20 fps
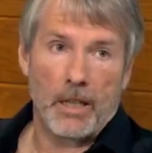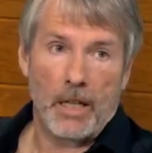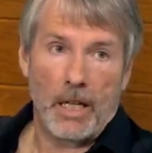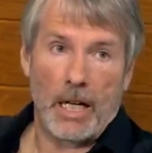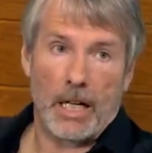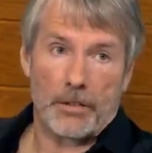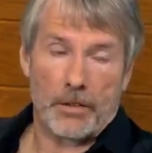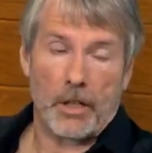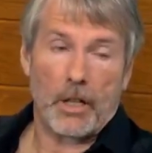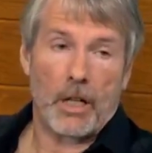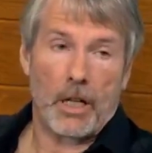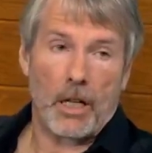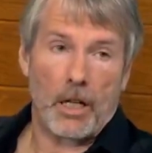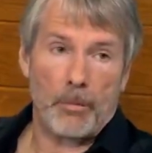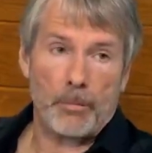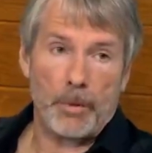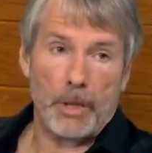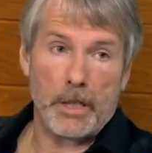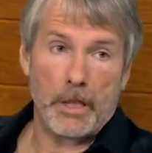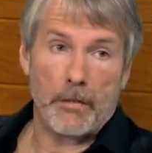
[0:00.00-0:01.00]
has a
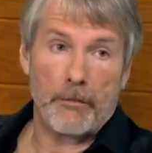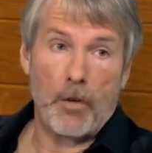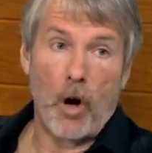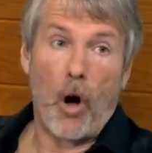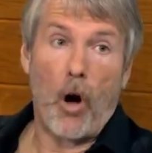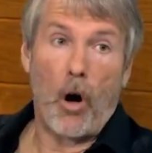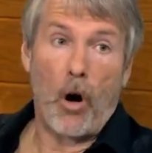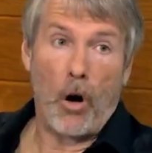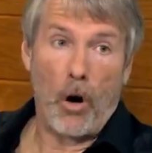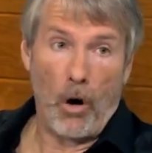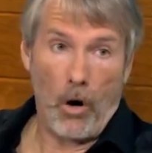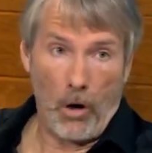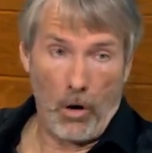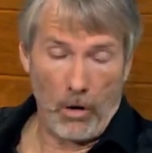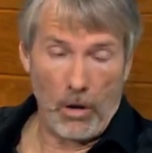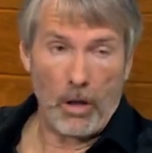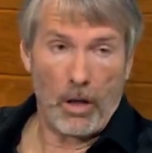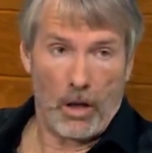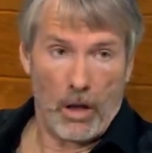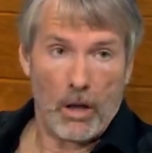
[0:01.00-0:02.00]
copy of
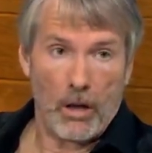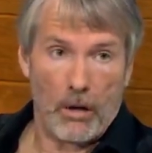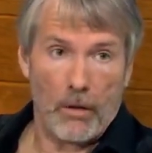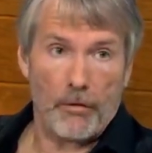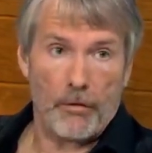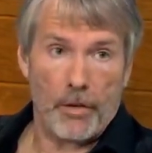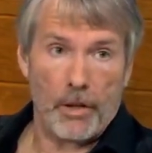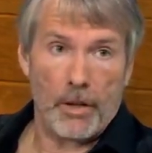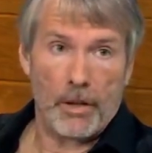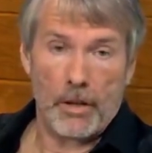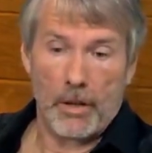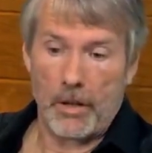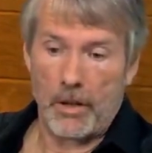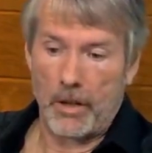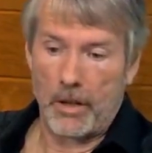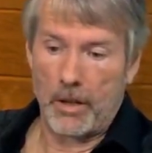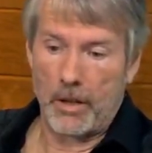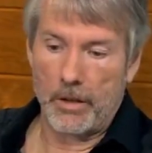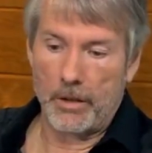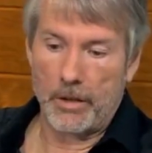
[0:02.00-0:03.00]
all of
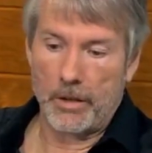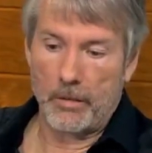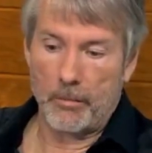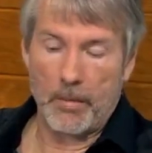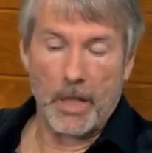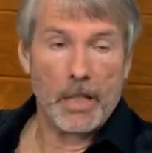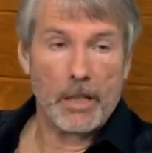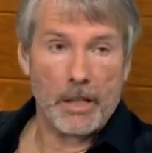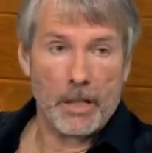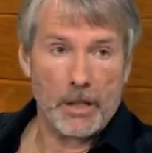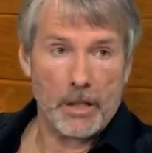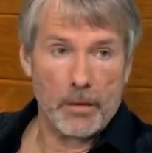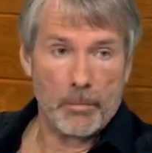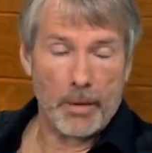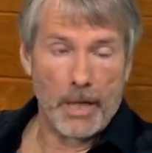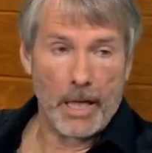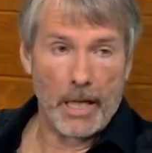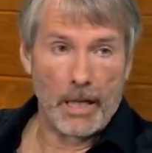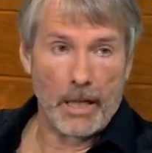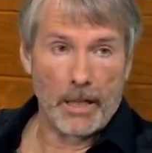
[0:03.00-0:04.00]
the money in the
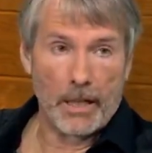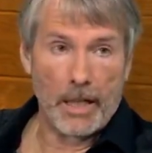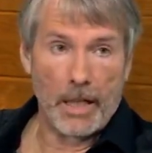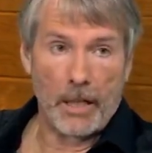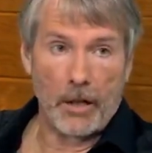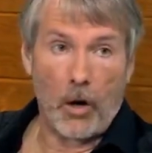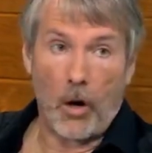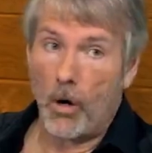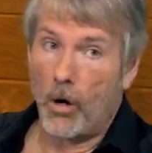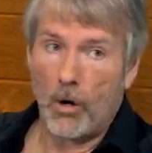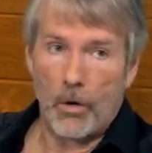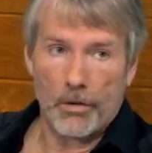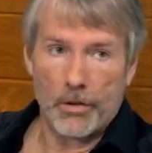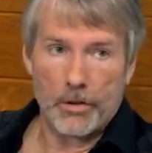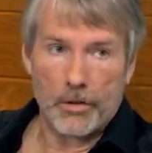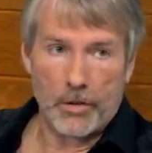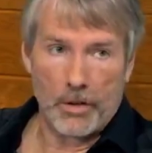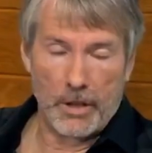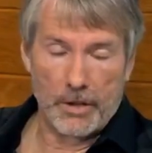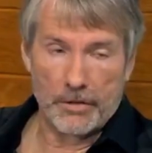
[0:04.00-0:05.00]
bank and all
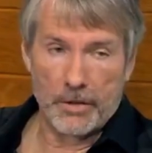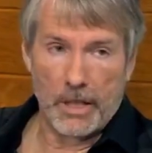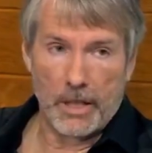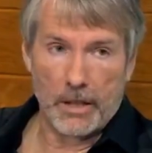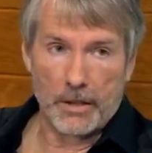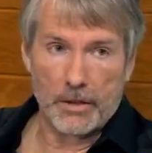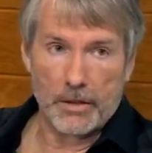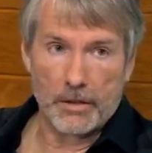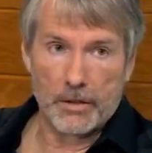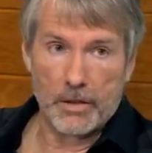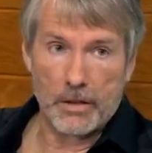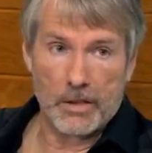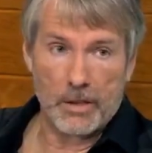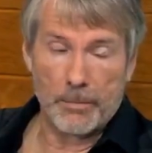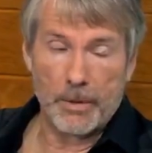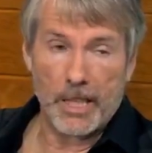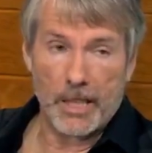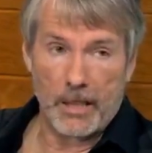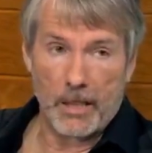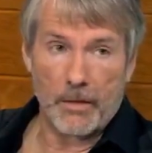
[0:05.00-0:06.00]
the transactions since the
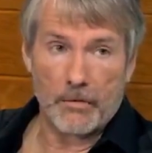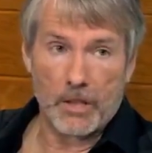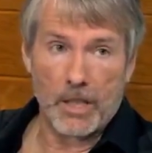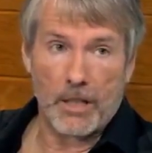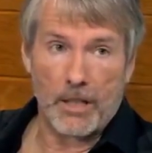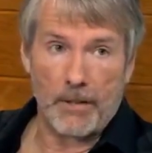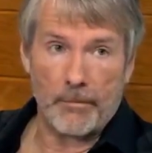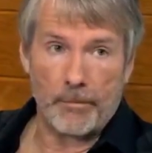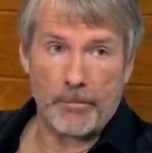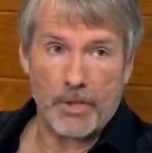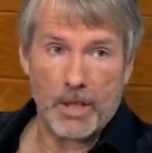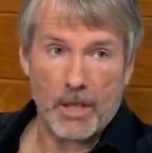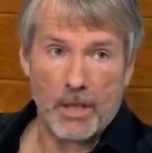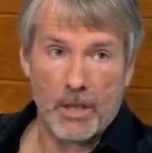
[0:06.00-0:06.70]
beginning of time.